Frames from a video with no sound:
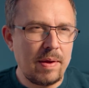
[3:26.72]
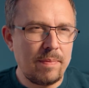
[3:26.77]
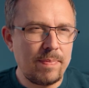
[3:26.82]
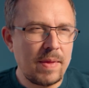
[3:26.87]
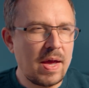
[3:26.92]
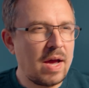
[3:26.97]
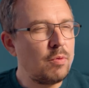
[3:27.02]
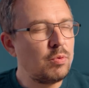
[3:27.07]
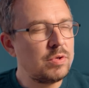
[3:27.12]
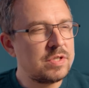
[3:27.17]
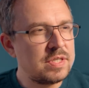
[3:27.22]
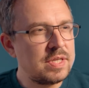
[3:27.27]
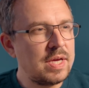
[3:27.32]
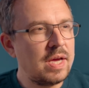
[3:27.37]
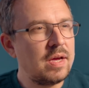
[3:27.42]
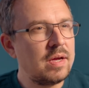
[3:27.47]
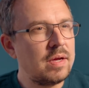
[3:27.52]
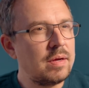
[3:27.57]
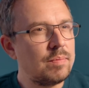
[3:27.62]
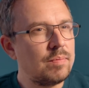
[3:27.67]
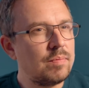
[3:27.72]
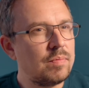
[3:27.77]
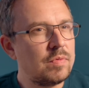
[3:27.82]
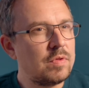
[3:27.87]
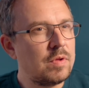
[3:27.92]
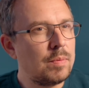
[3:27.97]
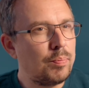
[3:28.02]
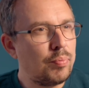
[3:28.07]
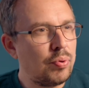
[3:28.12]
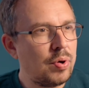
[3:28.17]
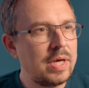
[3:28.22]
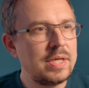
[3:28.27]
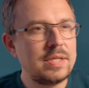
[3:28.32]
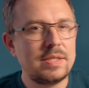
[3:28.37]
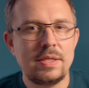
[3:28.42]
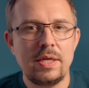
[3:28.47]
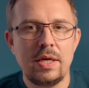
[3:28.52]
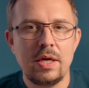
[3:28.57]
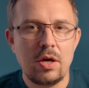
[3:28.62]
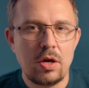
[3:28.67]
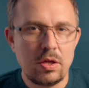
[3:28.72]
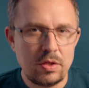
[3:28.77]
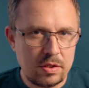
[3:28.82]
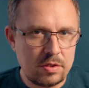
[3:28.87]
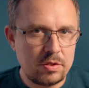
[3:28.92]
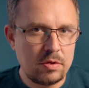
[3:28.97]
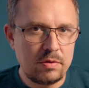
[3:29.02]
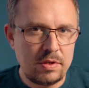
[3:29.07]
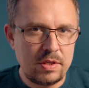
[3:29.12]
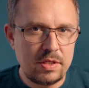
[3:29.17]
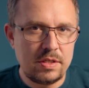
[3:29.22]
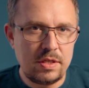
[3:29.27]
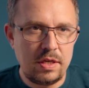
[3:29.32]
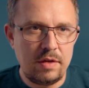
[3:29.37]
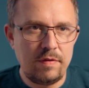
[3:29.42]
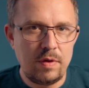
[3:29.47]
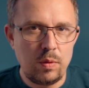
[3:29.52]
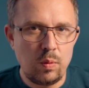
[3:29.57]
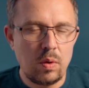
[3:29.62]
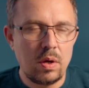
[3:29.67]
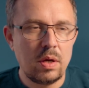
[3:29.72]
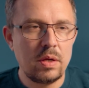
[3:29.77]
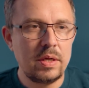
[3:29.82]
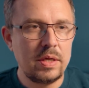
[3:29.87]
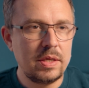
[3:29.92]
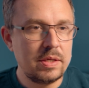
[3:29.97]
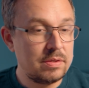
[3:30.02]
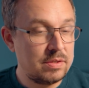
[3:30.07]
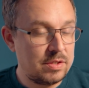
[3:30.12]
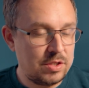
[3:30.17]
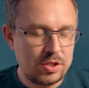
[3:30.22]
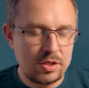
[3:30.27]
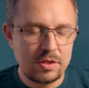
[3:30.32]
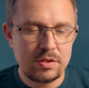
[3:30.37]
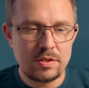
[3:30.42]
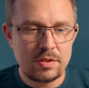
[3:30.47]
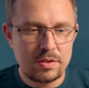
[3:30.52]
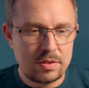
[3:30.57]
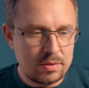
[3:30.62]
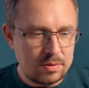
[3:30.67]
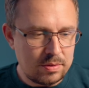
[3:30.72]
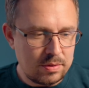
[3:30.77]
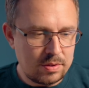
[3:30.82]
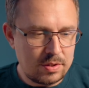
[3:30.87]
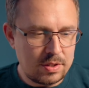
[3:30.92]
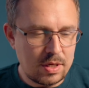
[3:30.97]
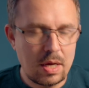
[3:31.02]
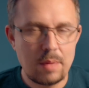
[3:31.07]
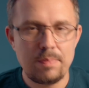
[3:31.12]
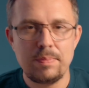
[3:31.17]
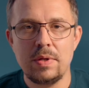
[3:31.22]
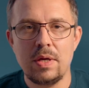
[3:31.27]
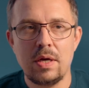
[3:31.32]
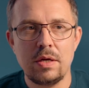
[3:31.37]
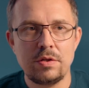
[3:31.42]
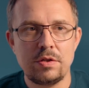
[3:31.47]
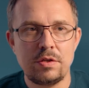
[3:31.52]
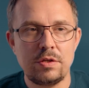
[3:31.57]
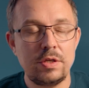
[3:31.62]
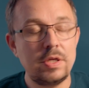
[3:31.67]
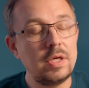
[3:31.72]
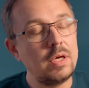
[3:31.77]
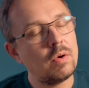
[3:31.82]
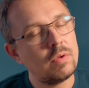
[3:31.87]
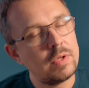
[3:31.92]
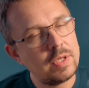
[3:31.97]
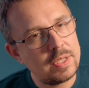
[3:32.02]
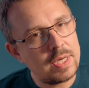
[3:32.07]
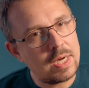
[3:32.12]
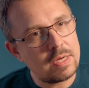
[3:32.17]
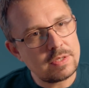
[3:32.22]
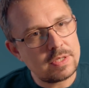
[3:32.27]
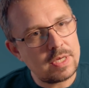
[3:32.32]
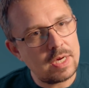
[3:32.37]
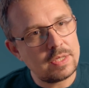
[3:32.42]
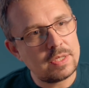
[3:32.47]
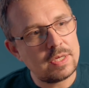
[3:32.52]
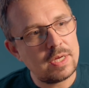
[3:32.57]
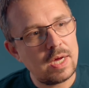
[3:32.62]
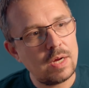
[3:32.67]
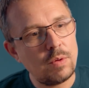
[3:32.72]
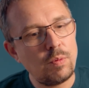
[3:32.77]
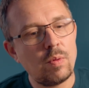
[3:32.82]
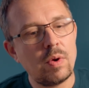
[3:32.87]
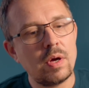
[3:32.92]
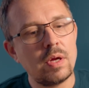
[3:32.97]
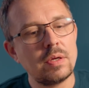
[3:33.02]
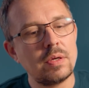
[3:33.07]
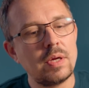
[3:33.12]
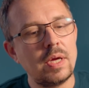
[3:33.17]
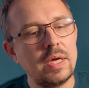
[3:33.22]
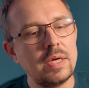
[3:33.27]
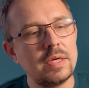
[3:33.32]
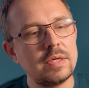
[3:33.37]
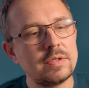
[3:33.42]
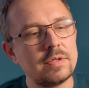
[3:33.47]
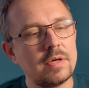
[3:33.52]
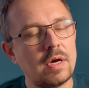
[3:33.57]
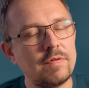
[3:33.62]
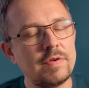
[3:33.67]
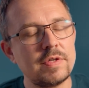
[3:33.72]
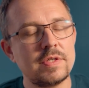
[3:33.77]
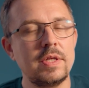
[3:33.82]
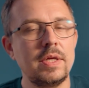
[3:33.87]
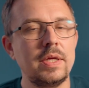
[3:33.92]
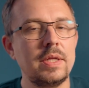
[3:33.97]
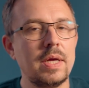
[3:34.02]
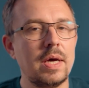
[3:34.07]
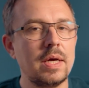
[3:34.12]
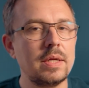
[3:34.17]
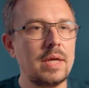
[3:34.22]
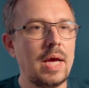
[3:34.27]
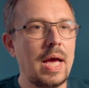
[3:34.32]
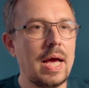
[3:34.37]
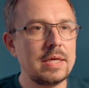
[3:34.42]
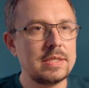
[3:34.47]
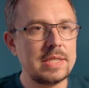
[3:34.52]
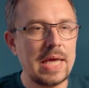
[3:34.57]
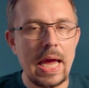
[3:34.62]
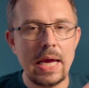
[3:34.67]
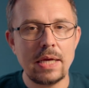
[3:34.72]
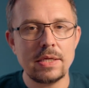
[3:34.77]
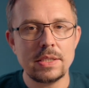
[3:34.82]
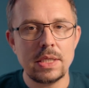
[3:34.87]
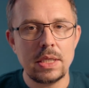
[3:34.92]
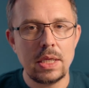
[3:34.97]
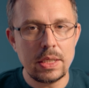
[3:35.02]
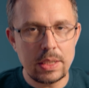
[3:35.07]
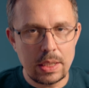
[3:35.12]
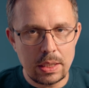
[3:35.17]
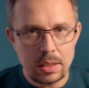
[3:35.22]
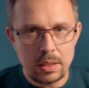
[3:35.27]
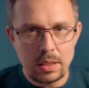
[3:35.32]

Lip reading: I would say the pricing on the Sony ZV-E1 is just top notch. The only downside to that one is obviously not as excellent